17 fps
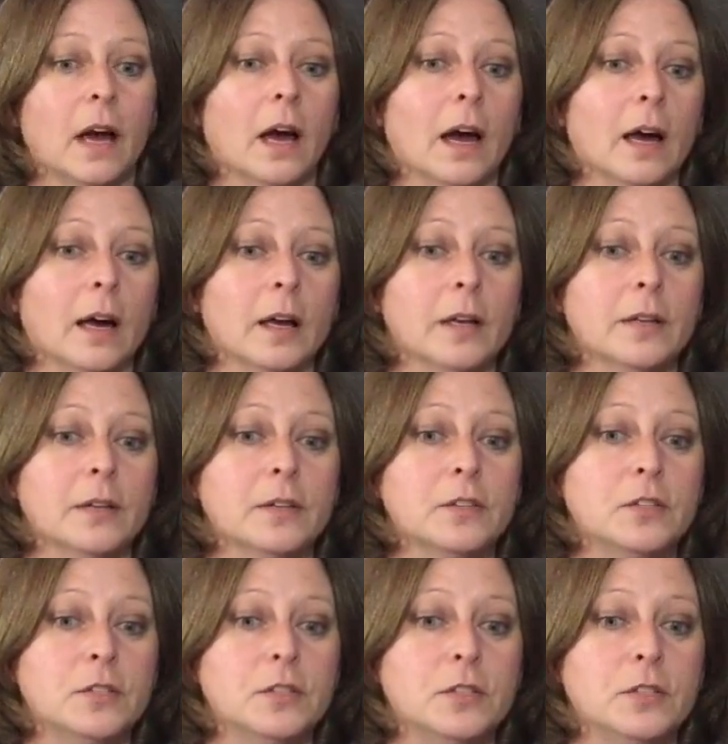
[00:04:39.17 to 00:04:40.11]

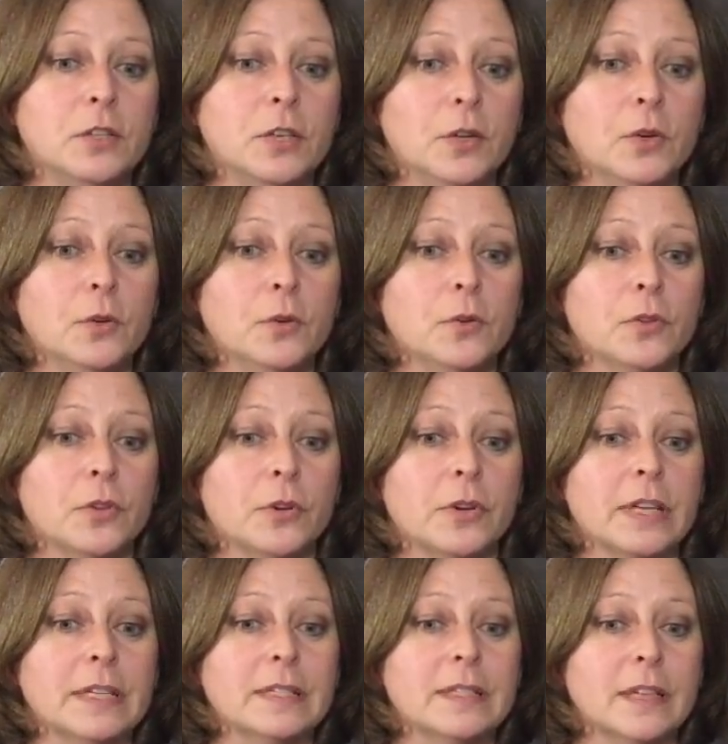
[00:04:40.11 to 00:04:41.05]

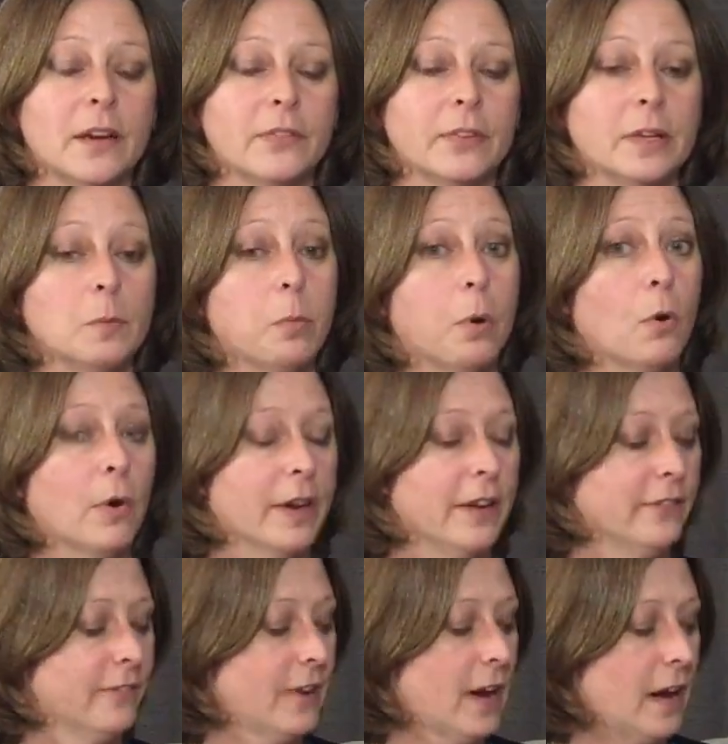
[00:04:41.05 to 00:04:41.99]

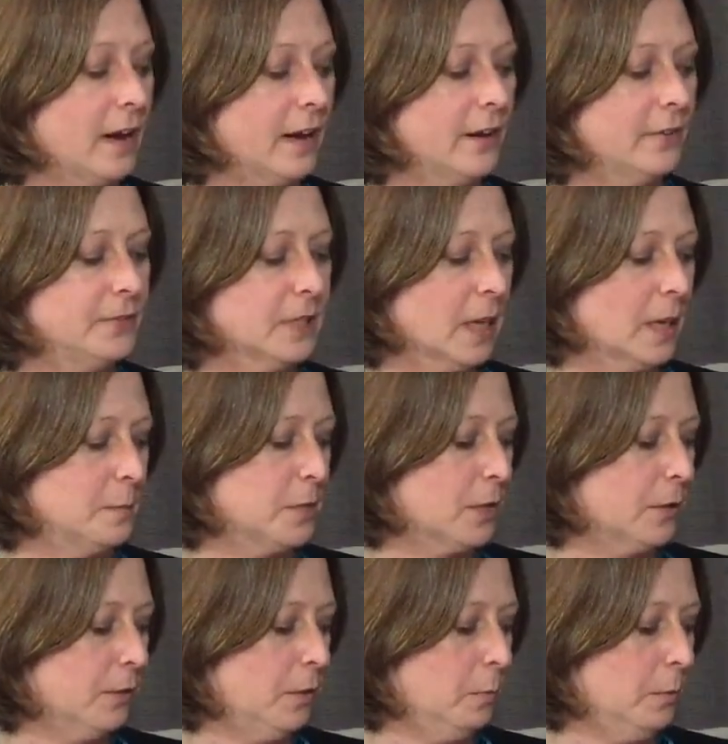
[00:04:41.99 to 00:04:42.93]
237.5 times
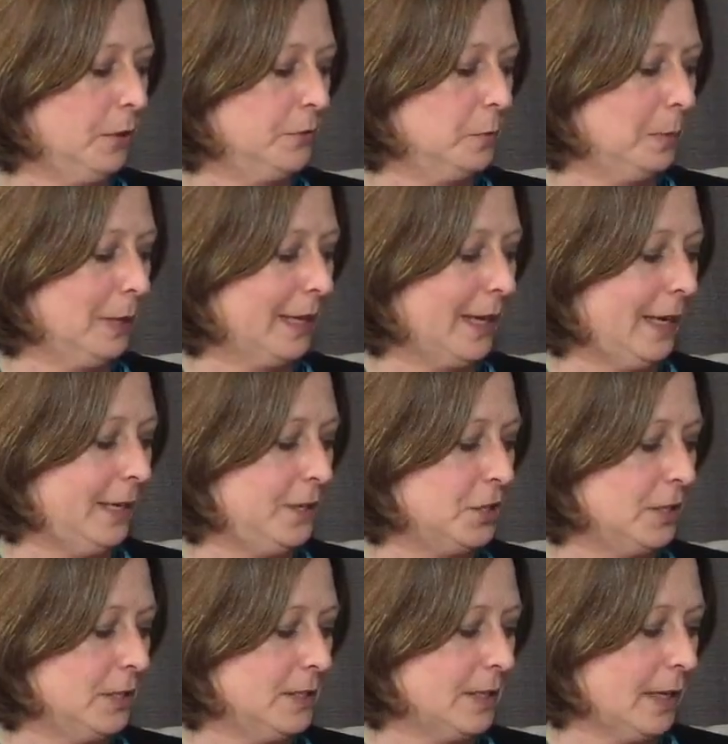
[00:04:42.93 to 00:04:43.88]
our little
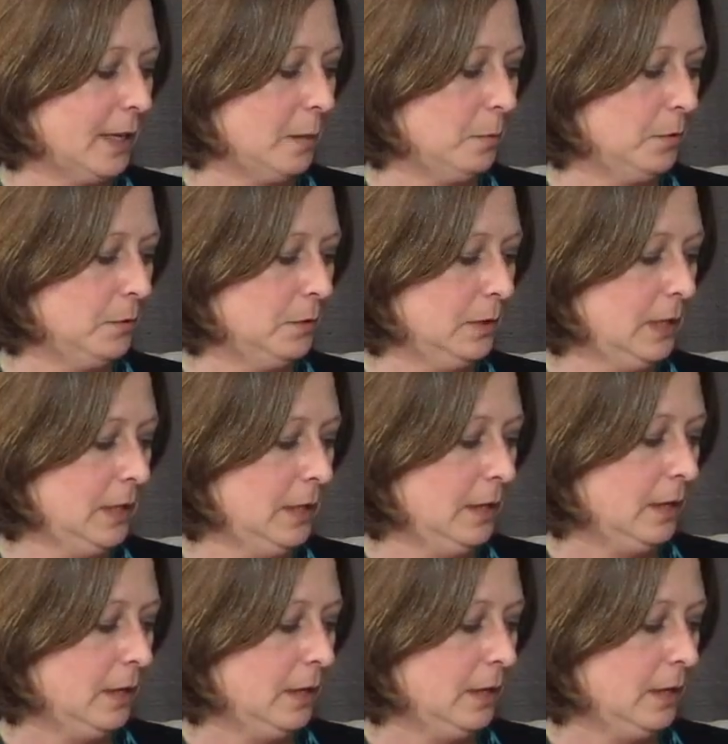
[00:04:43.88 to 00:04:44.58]
multiplication table,